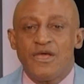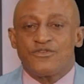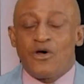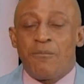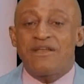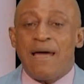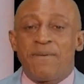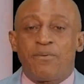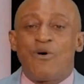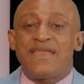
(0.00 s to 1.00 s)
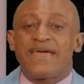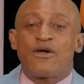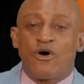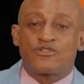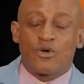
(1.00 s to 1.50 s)
Some other people, when they
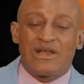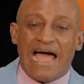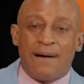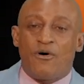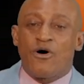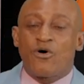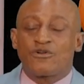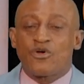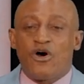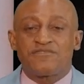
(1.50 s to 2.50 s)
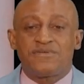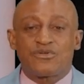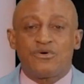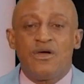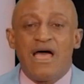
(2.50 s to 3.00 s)
go to lab or go to
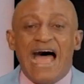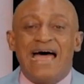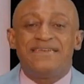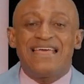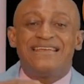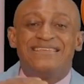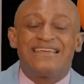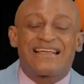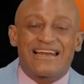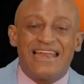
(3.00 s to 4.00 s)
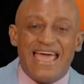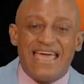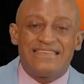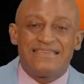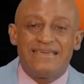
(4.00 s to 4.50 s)
hospital and they are
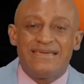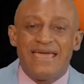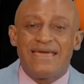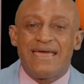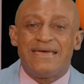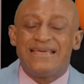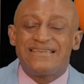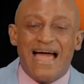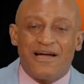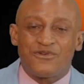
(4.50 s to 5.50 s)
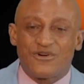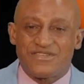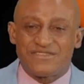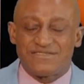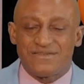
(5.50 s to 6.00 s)
declared a
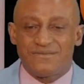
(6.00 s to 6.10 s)
diagnosis,